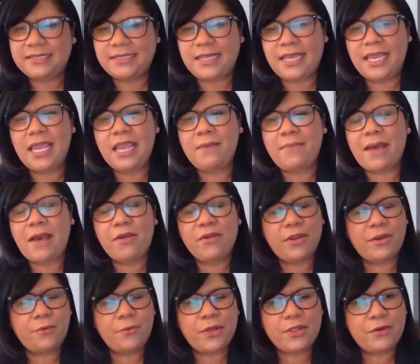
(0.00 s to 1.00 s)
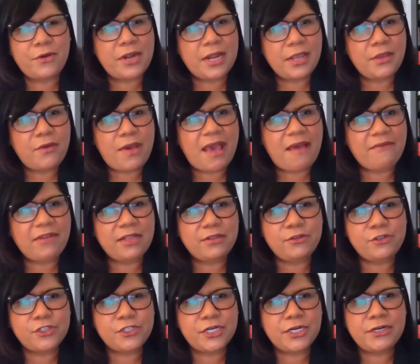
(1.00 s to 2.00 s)
thinking about whether or not you have
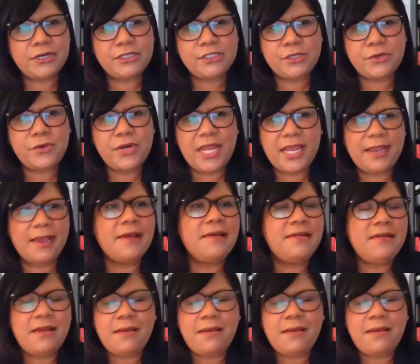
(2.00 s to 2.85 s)
inclusionary zoning